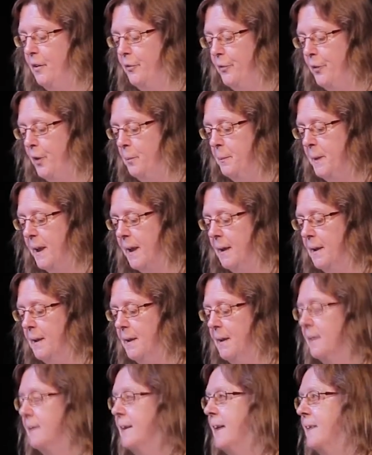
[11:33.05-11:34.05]
affirming
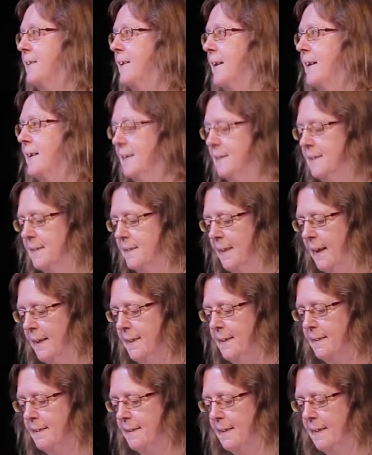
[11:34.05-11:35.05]
that there is
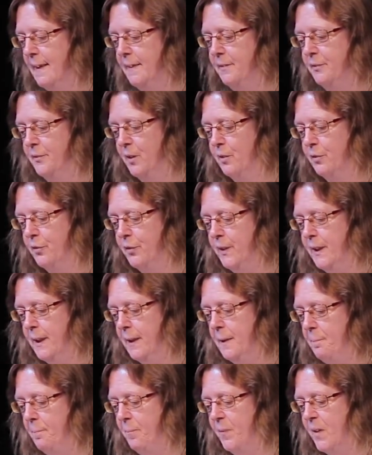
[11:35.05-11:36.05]
neither slave nor
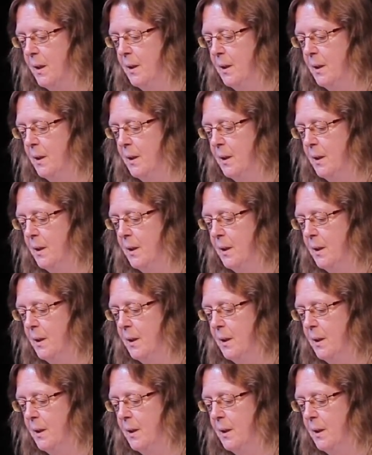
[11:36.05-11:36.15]
free,